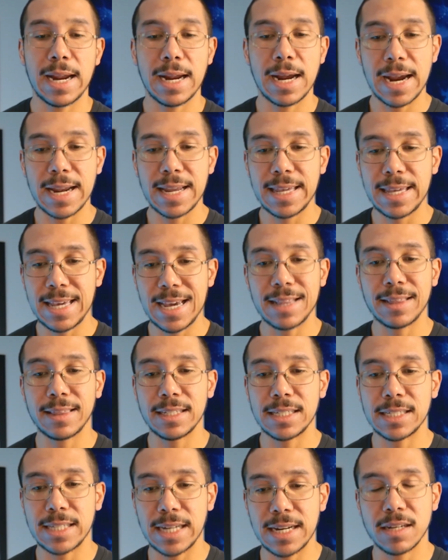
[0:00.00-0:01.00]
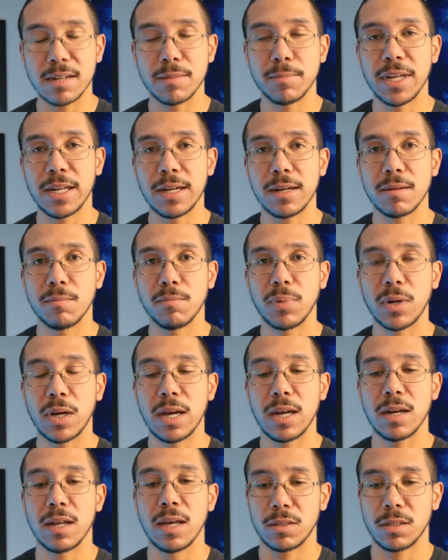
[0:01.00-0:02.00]
I get the sentiment,
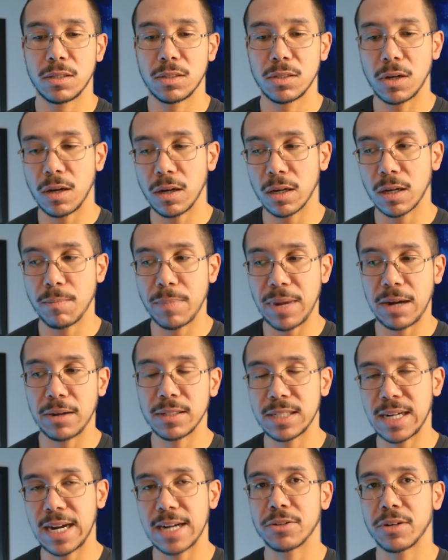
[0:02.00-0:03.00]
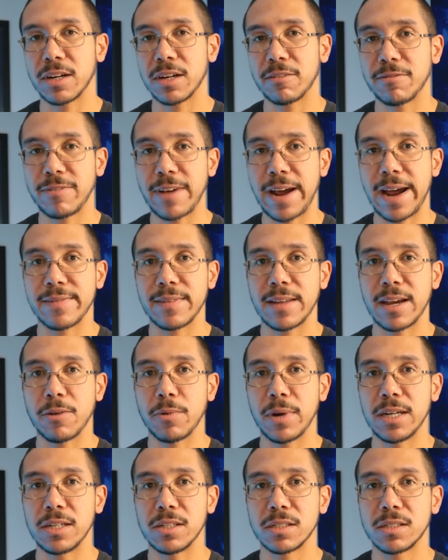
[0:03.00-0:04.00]
but to talk about saturated fat in that
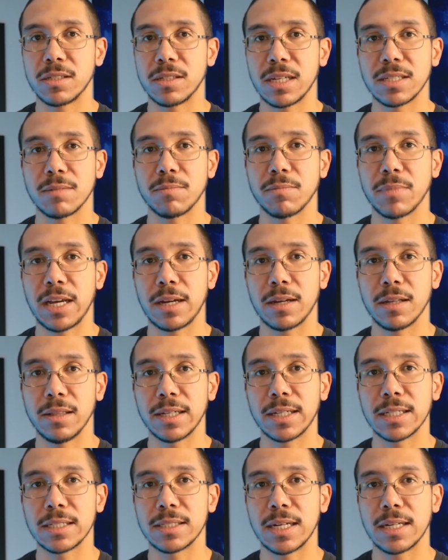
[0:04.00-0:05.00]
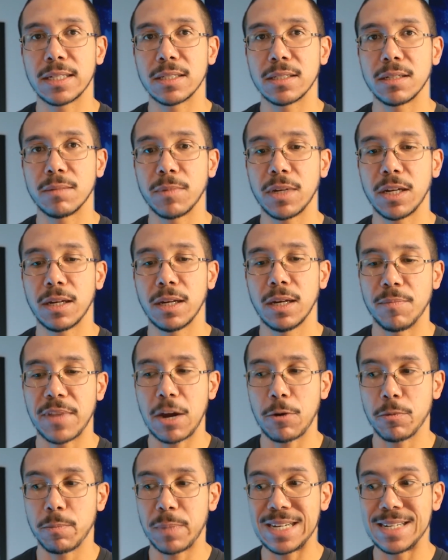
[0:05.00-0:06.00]
way just doesn't make a lick of sense to me.
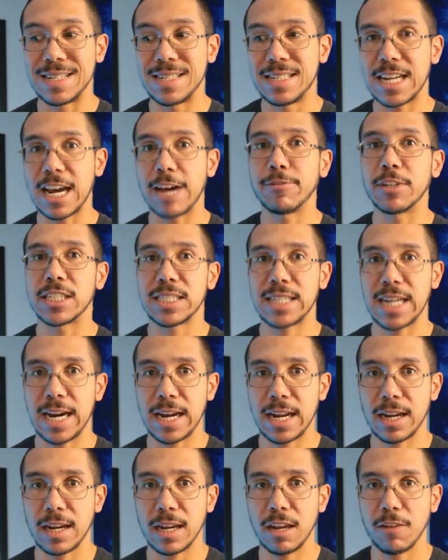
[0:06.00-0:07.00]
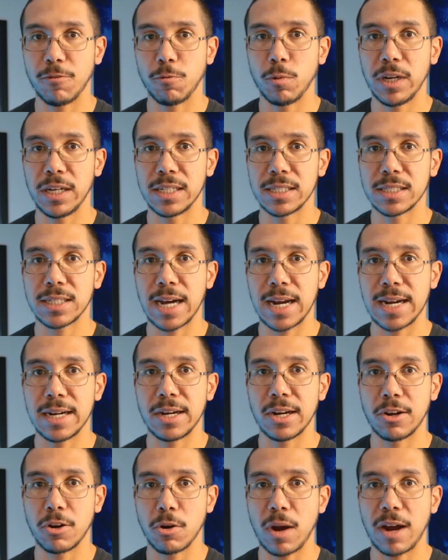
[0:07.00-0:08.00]
That would be devastating if we
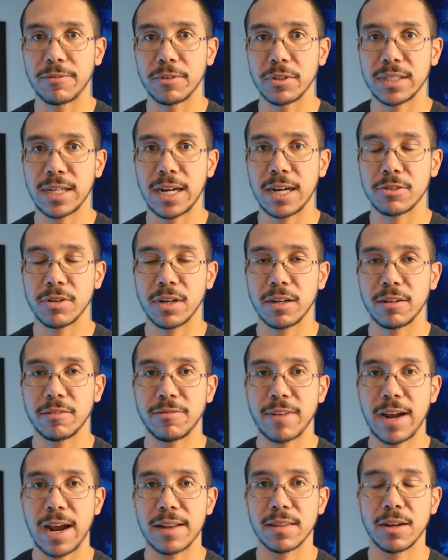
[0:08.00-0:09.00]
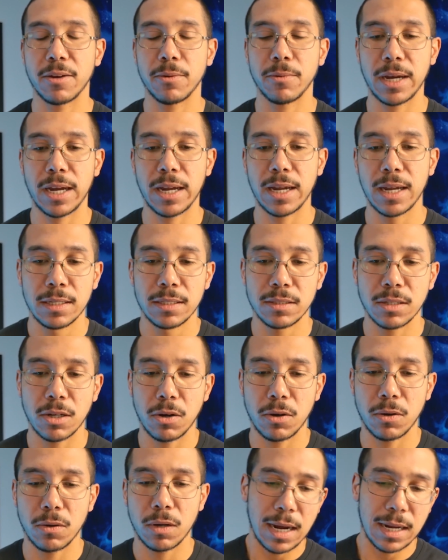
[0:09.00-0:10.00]
decided to go after saturated fat in that way.
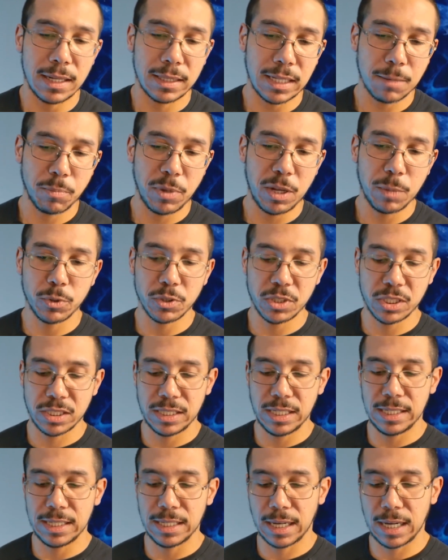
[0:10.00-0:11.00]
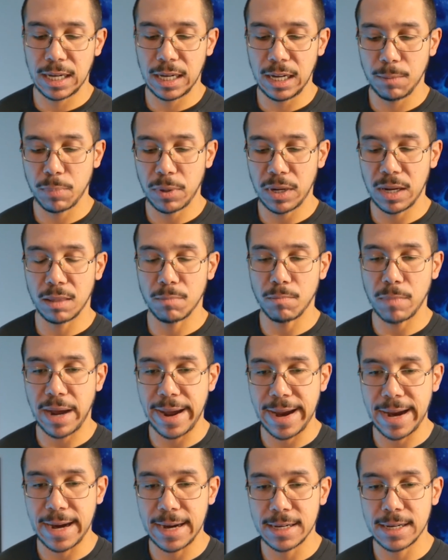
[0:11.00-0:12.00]
So I think people just need to keep in
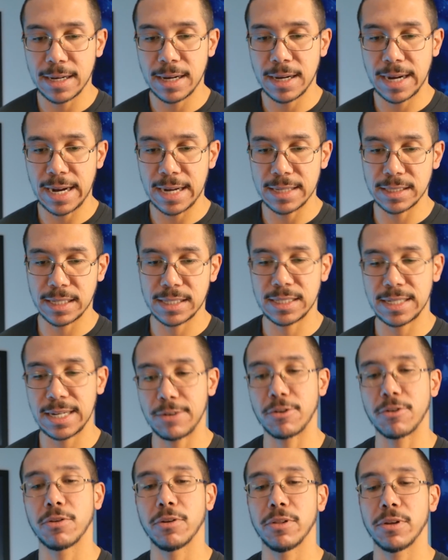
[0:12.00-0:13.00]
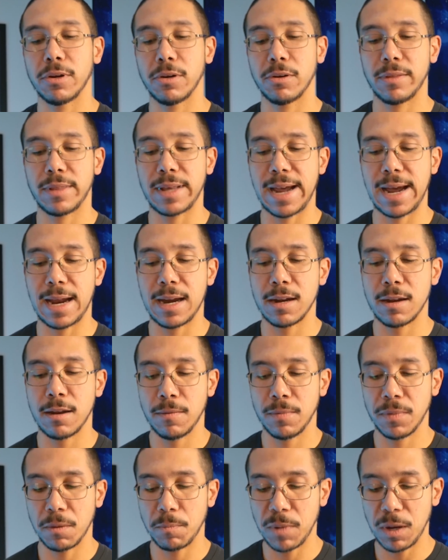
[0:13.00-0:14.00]
mind, as I said earlier, that
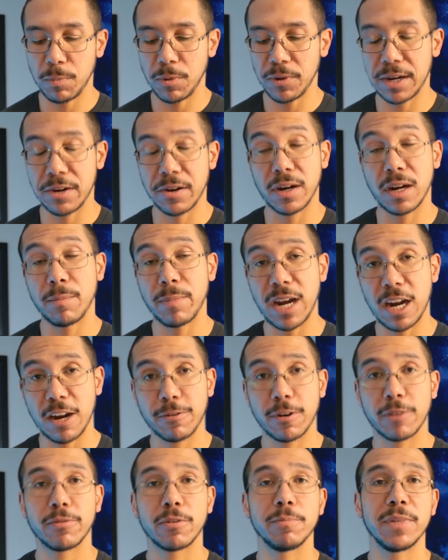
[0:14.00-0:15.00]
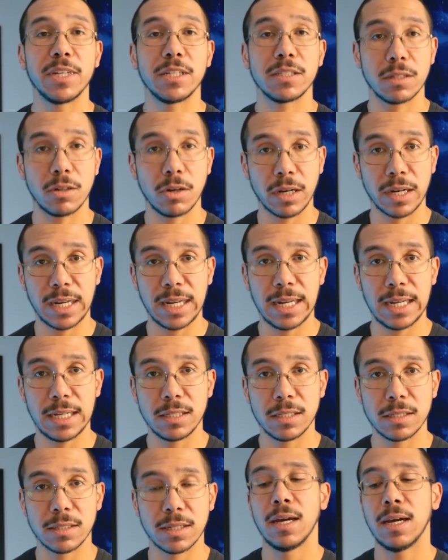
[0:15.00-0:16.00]
the people that are going to benefit from this are
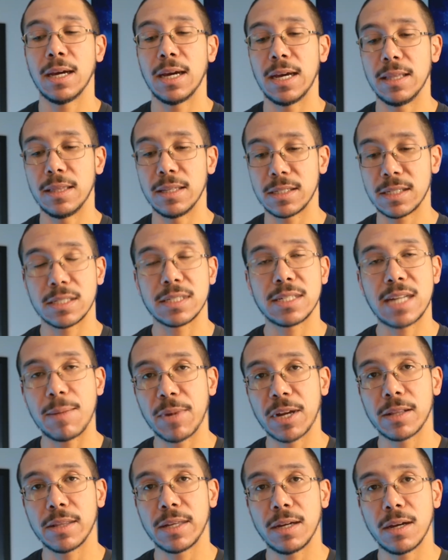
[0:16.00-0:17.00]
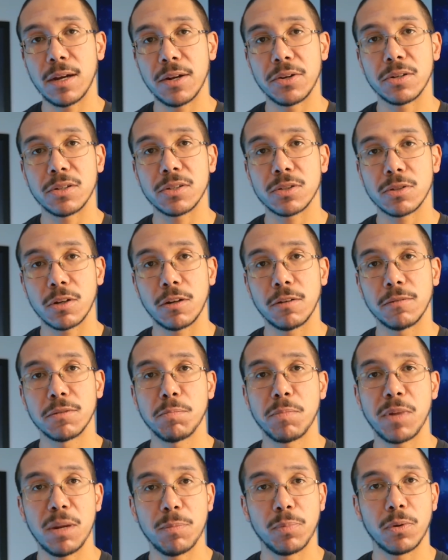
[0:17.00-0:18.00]
kids and the systemically underserved
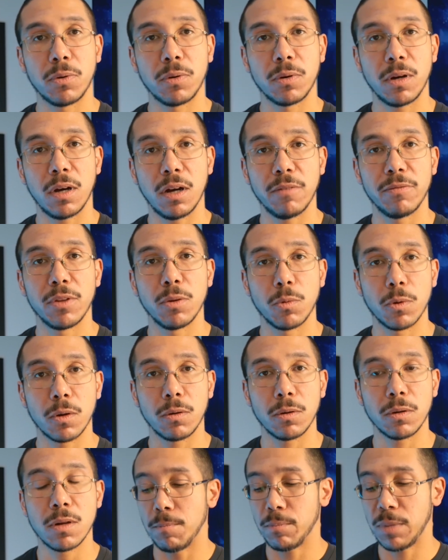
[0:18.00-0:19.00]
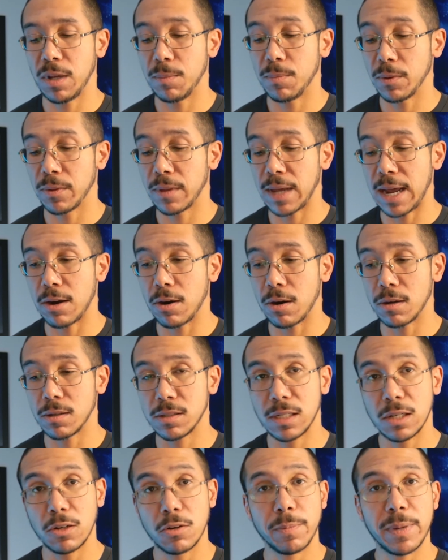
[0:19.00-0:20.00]
people of the world, people that are
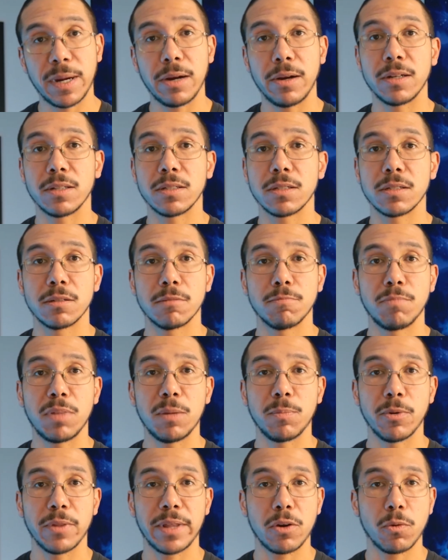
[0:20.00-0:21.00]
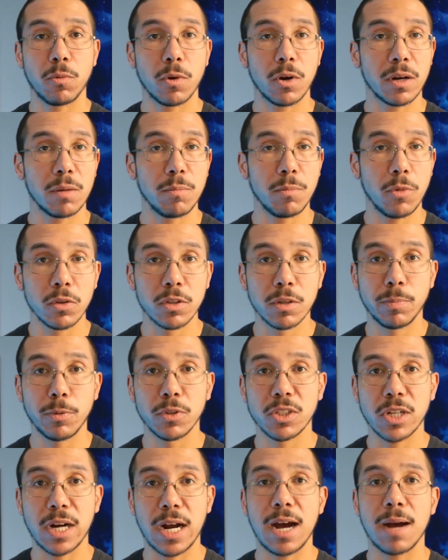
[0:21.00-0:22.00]
single parents, people that are working multiple
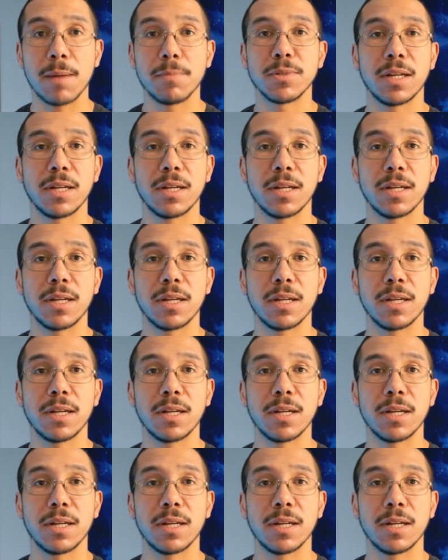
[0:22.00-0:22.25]
jobs.